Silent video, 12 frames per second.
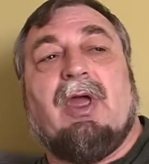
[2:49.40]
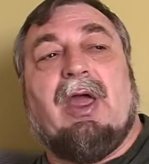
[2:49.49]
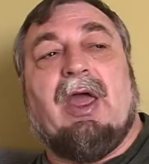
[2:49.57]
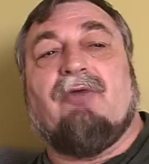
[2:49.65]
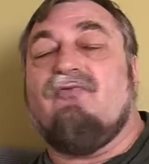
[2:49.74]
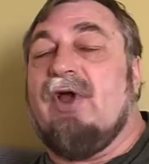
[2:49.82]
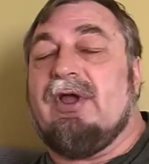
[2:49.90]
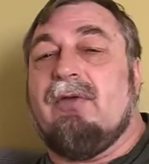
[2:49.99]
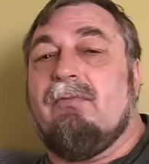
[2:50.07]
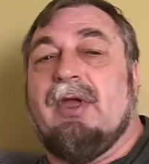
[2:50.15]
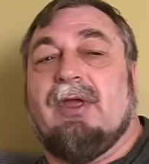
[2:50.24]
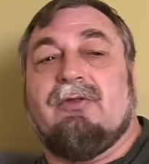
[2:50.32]
and
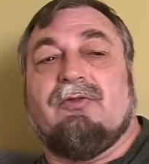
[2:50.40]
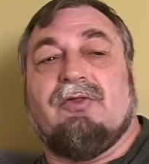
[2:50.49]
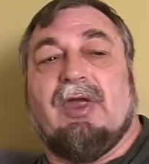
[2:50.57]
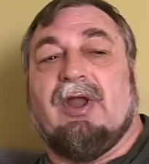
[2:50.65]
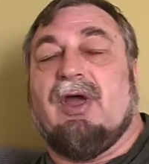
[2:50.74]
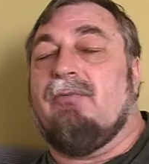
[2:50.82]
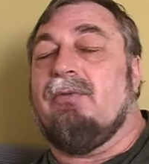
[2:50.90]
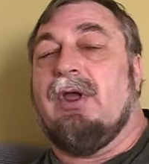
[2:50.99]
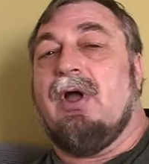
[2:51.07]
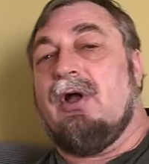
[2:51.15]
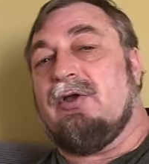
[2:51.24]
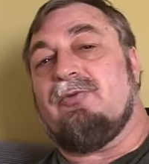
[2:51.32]
recommends that I be
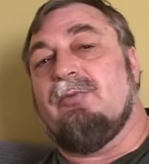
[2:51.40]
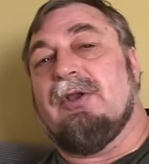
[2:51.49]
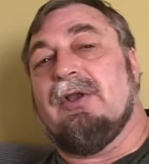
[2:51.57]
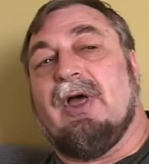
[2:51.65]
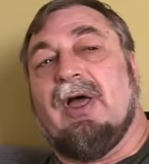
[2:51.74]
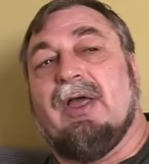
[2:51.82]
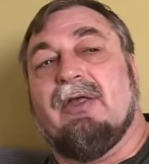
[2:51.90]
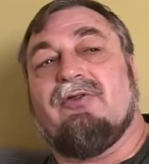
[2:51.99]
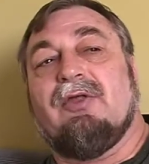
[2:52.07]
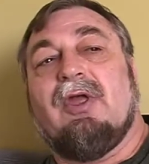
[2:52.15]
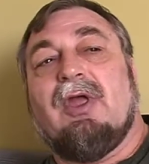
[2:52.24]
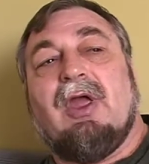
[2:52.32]

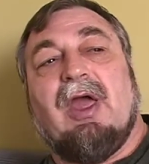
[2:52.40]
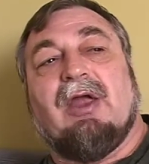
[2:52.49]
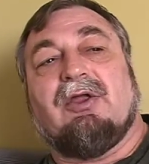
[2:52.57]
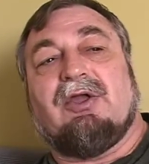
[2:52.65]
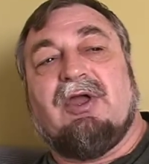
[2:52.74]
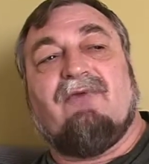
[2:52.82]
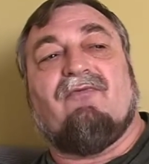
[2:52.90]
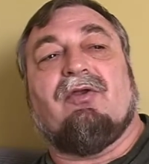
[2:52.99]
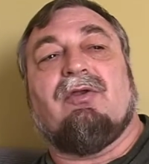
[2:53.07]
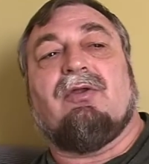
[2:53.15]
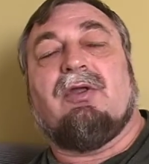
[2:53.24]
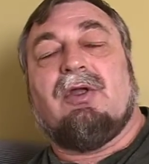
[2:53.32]
hospitalized and
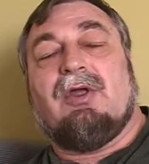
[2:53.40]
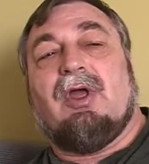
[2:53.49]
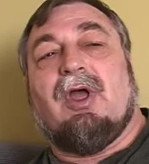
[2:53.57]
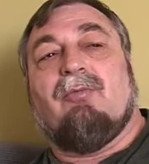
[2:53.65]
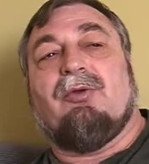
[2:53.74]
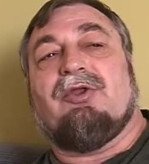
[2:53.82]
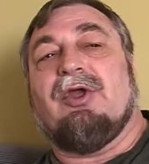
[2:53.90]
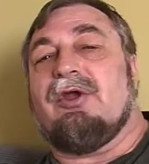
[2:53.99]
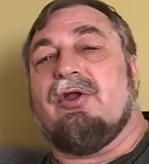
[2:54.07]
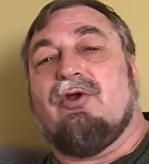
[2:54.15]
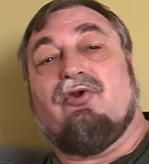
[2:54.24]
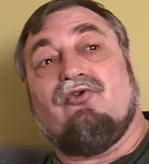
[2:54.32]
given a
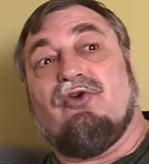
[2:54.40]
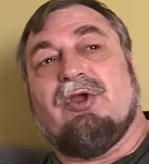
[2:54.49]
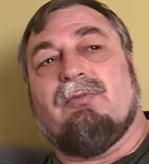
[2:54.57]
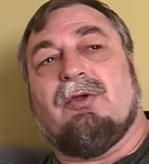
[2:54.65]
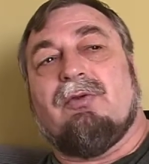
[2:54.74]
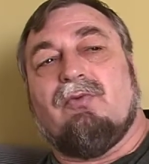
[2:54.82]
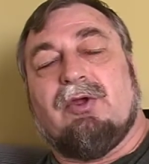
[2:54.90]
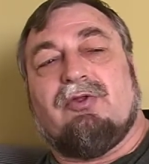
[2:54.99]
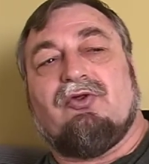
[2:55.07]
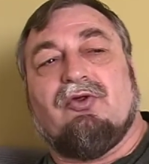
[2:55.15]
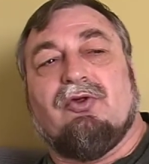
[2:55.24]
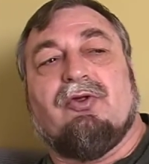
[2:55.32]
particular treatment
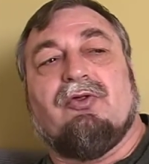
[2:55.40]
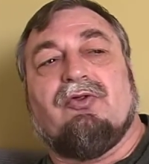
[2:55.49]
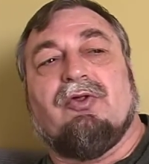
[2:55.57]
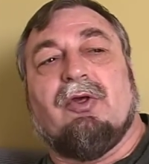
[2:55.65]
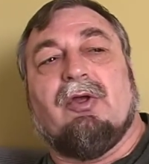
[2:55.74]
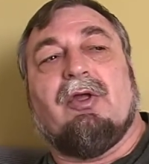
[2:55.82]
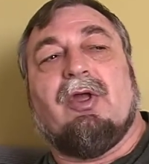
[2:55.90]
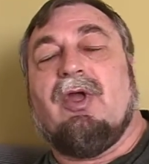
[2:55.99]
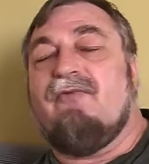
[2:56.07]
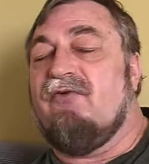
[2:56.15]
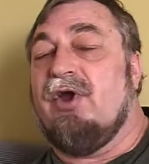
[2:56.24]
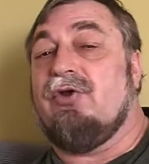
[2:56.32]
which is
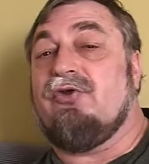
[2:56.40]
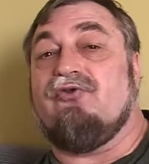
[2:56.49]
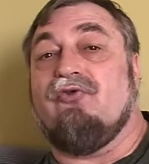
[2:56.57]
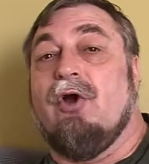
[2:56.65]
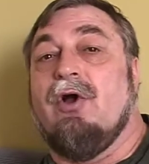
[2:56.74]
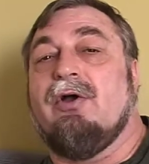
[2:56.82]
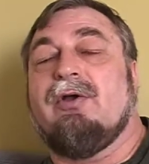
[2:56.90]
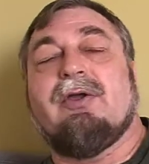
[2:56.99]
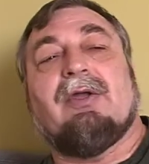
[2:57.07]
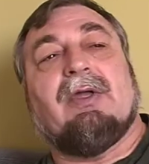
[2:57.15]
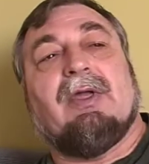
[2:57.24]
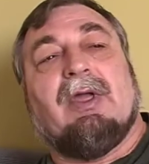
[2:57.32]
very strong.
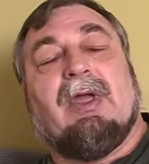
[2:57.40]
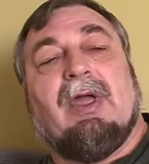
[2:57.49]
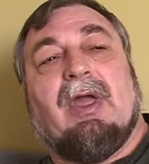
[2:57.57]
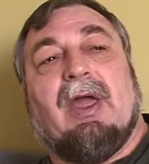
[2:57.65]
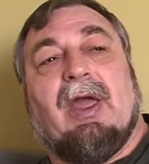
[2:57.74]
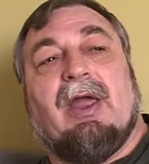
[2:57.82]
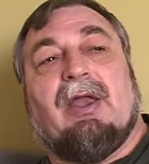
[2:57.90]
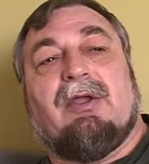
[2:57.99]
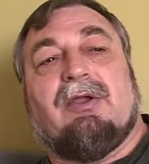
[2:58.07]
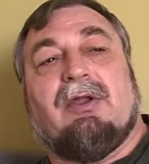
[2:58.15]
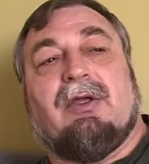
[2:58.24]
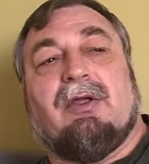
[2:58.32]

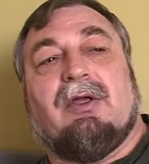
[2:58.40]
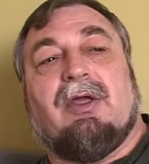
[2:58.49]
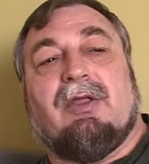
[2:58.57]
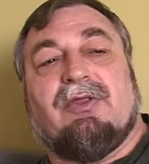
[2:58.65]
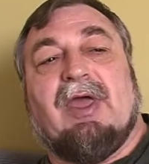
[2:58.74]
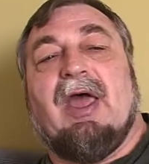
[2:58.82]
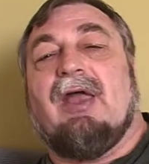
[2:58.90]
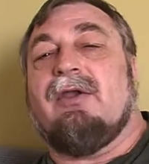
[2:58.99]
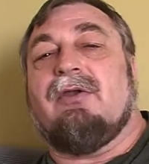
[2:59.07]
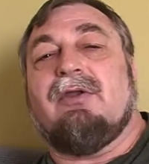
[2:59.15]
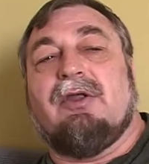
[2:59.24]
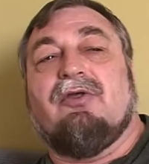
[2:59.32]
And
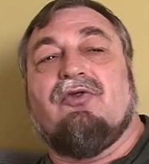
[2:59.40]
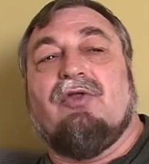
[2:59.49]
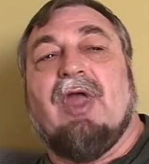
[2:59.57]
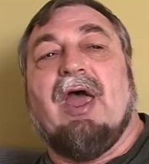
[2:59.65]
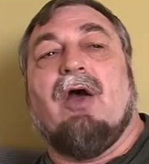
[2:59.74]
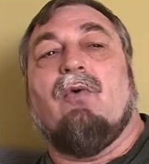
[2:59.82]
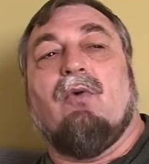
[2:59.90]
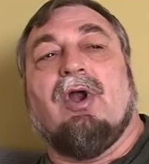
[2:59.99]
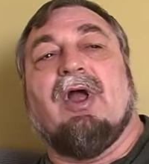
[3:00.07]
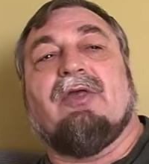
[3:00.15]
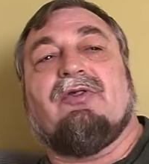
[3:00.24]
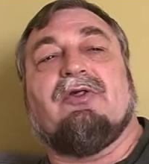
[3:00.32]
that is now where
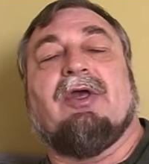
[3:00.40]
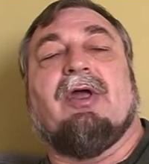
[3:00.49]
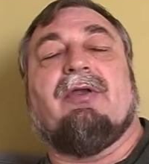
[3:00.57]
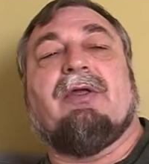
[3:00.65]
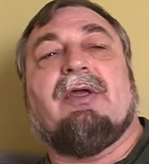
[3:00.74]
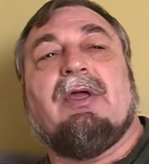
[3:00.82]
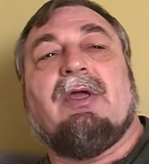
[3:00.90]
I sit.